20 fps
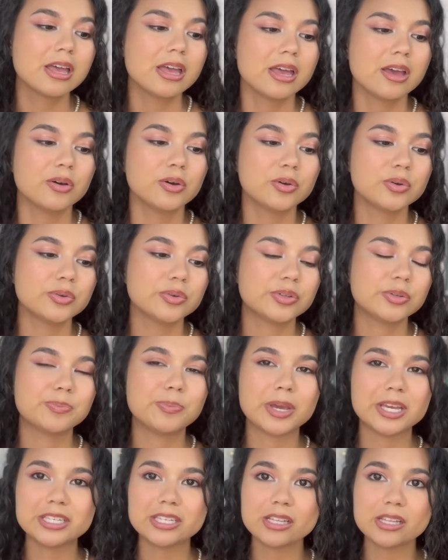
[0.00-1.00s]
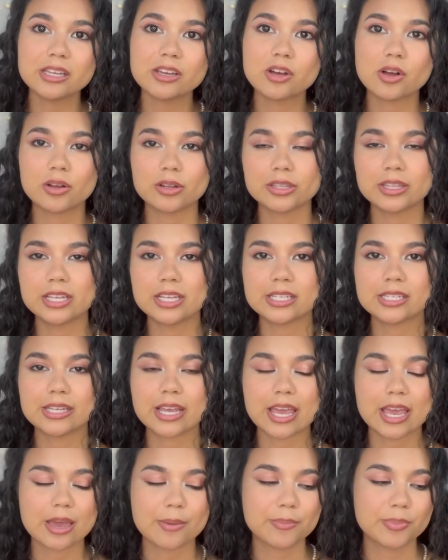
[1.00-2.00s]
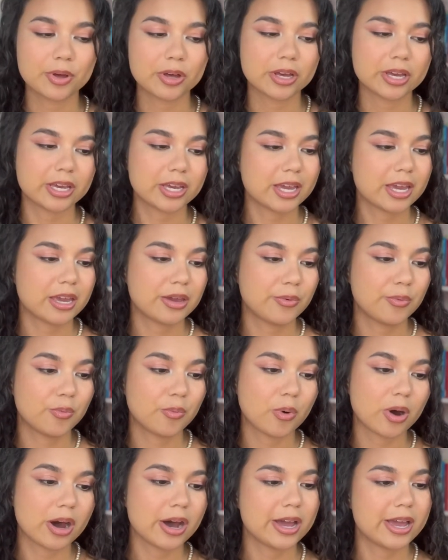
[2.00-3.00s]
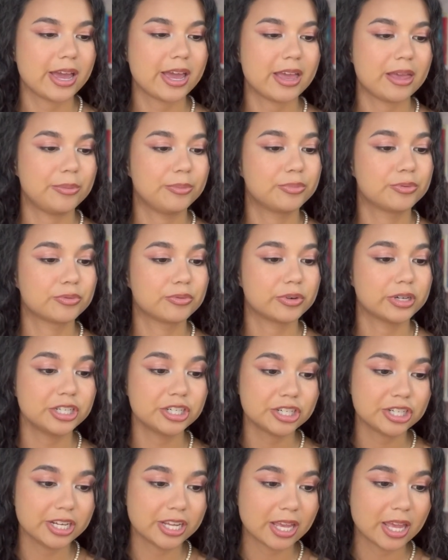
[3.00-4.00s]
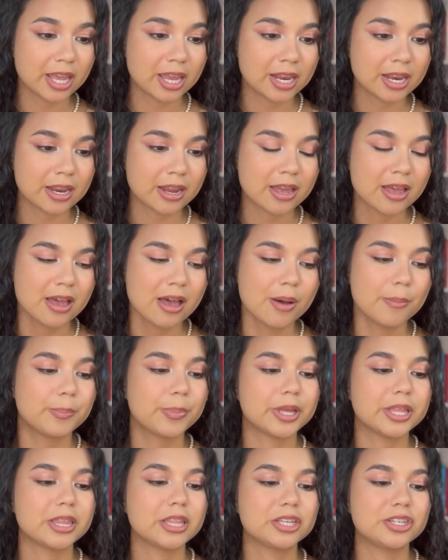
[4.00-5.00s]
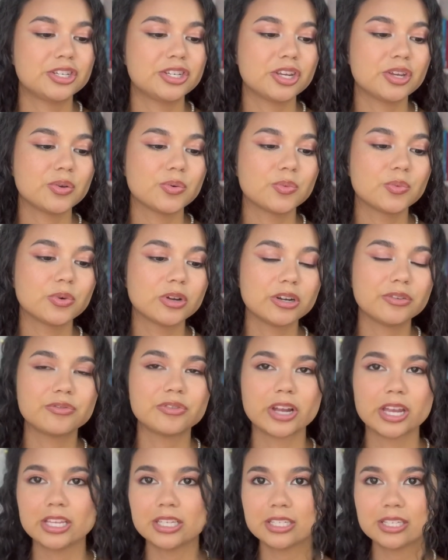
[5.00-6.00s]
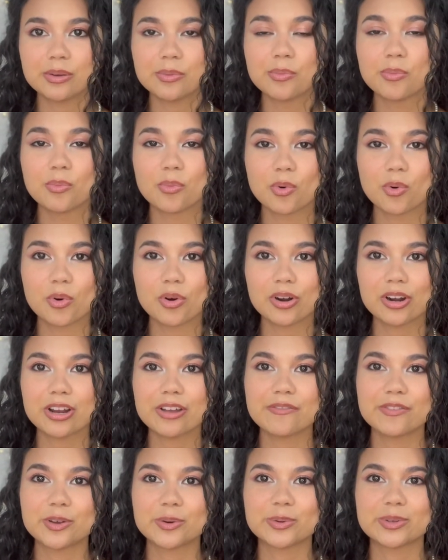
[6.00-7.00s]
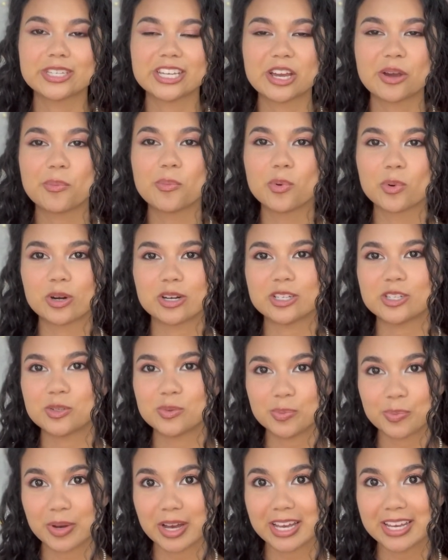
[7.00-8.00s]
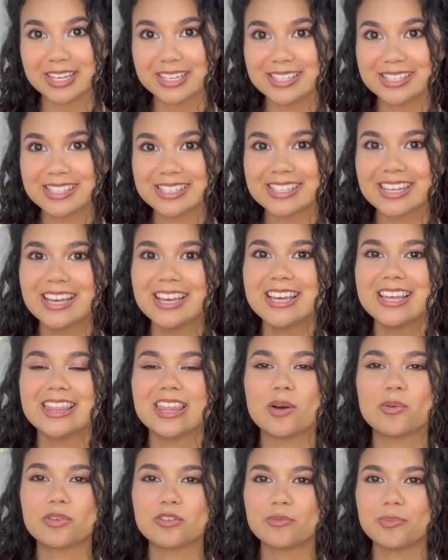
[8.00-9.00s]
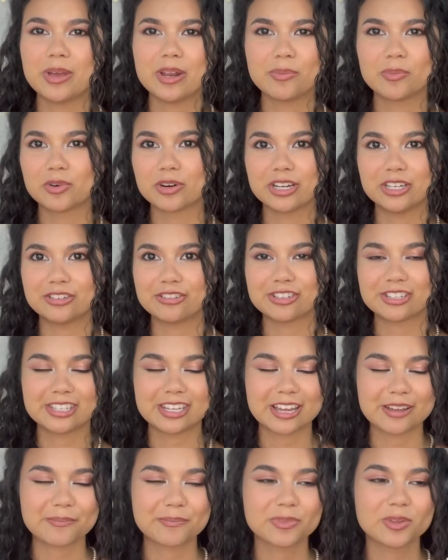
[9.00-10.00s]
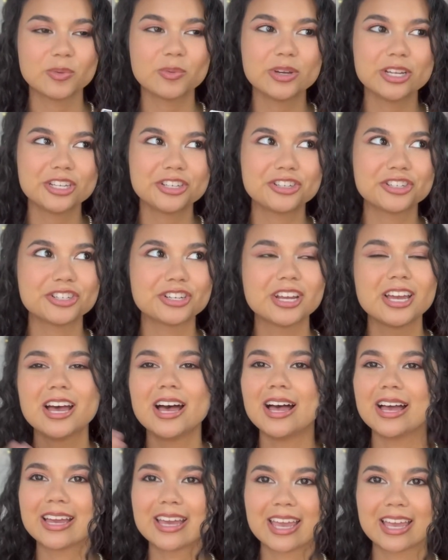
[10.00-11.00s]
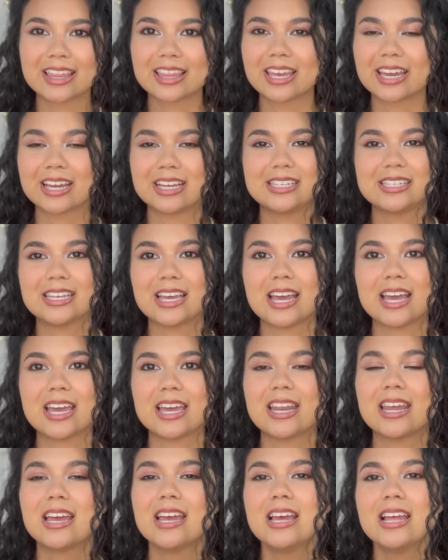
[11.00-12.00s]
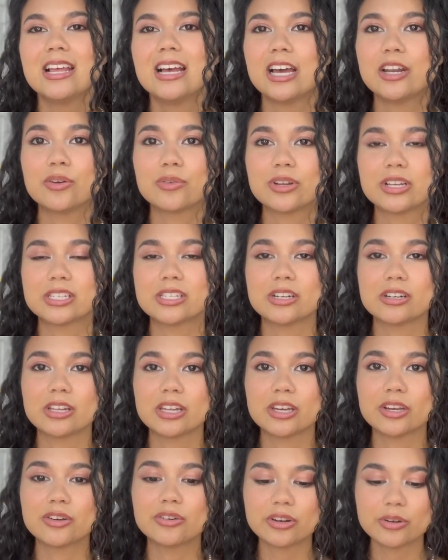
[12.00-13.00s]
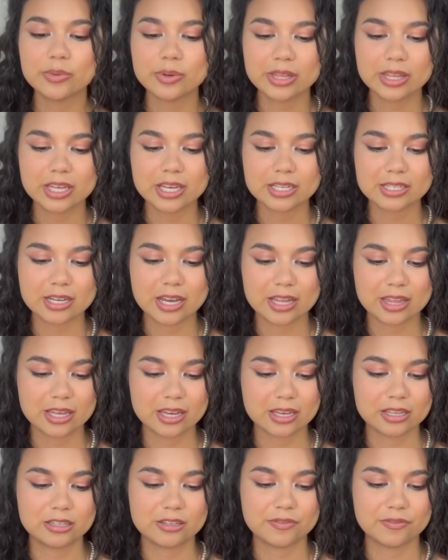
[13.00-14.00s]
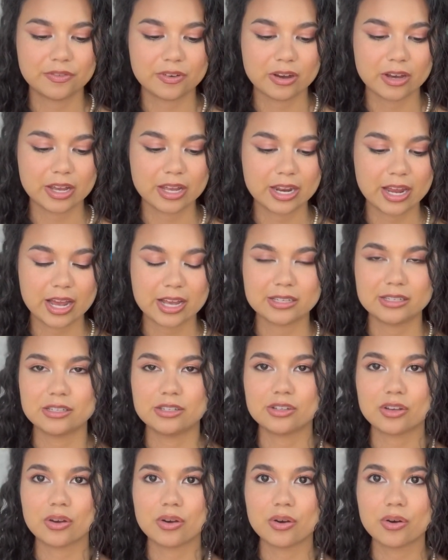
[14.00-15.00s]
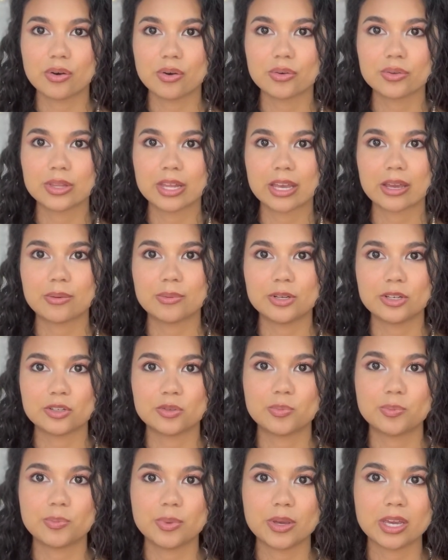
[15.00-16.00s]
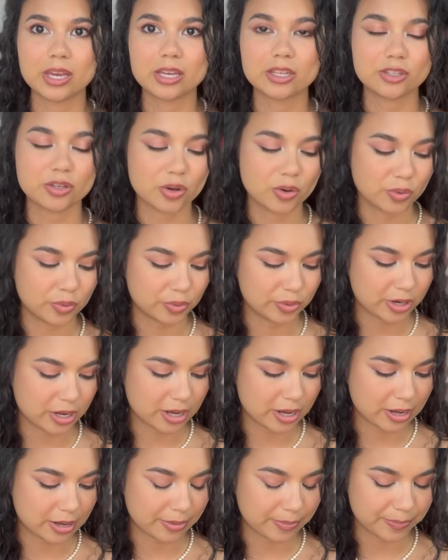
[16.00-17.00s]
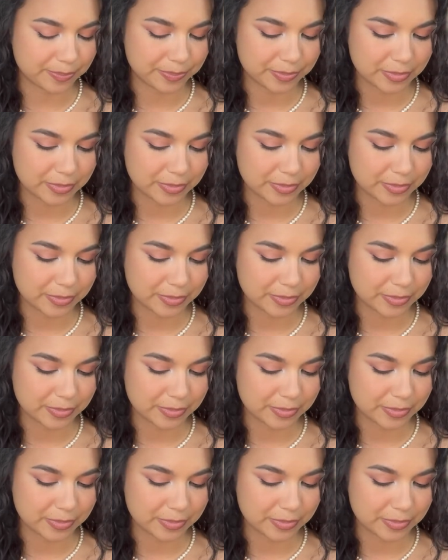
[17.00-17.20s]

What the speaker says: who's basically called this book a YA Bridgerton, but she would have ranked it more if there was like more spice. That would have made it more interesting, which again, like I said, I don't necessarily agree with this. I think it's fine as its own, like just being its own